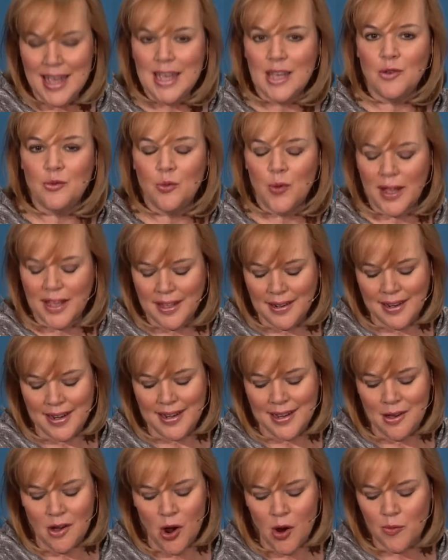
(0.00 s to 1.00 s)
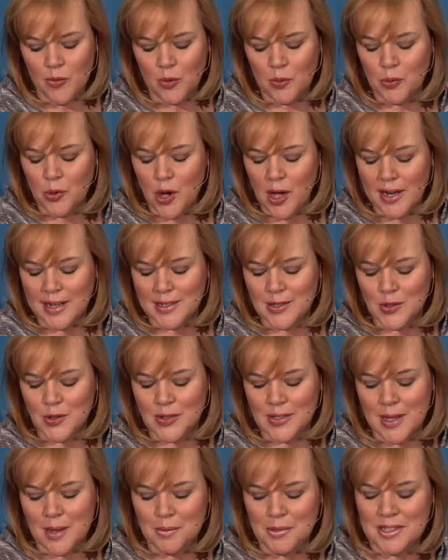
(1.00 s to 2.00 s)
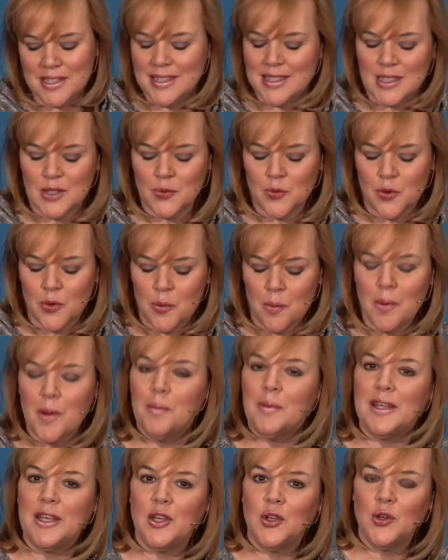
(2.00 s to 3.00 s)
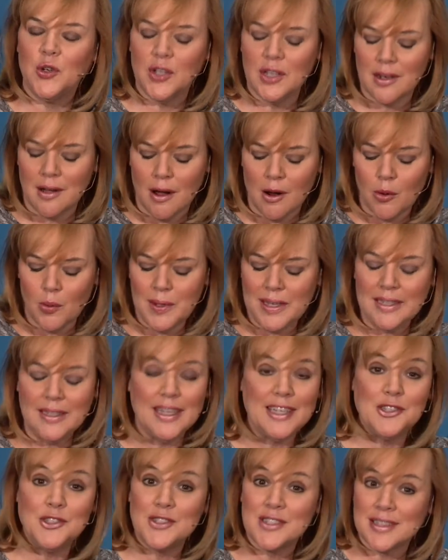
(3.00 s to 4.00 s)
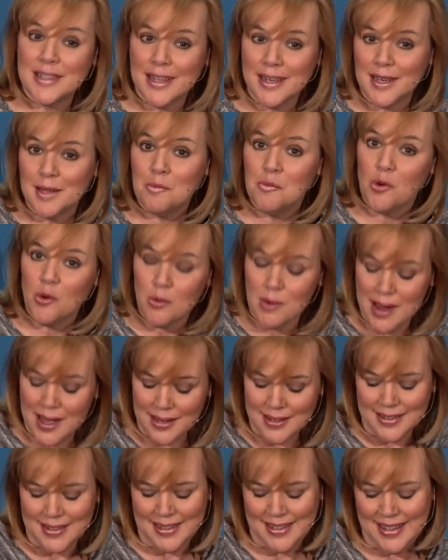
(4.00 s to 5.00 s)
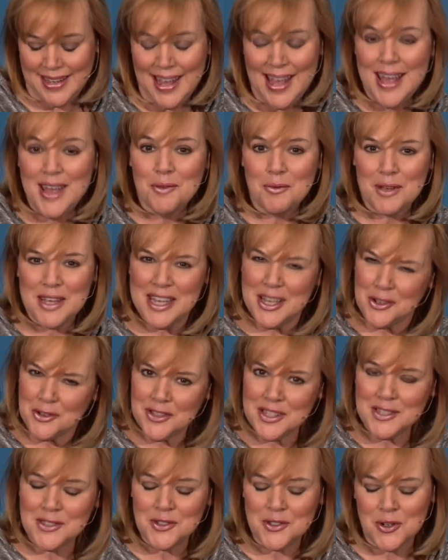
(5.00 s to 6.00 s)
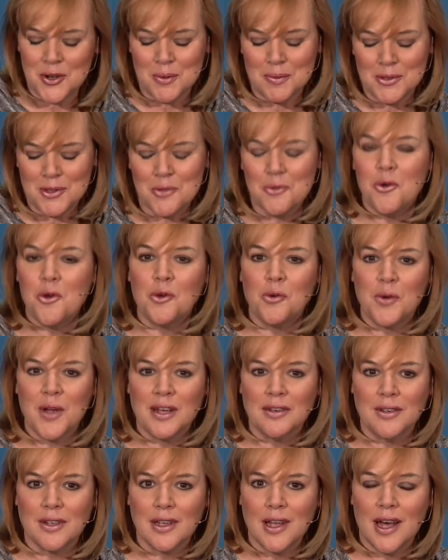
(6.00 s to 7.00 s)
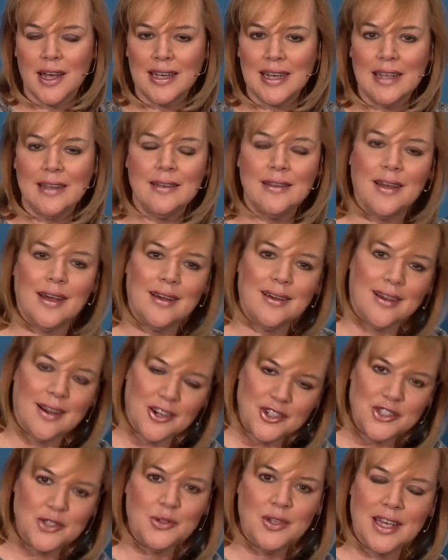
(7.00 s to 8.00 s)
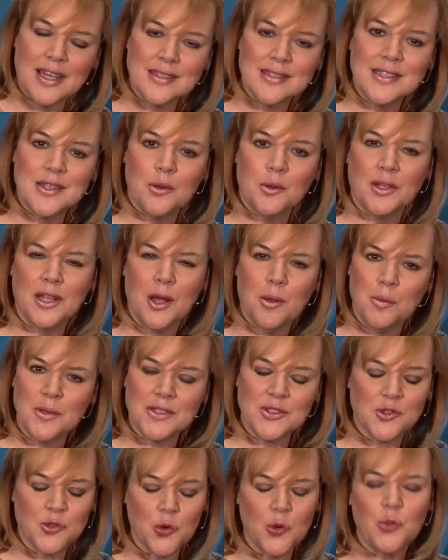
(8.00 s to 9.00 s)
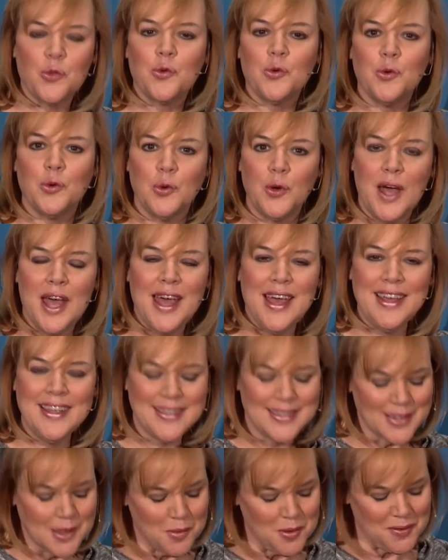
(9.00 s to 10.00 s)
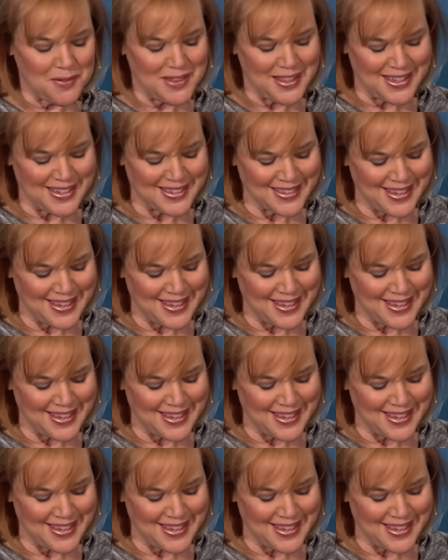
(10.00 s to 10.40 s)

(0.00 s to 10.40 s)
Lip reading: In regulating harmful products or substances for the public good, are we legislating morality? We hear these terms thrown around a lot, and our two guests here will help us sort through some of this.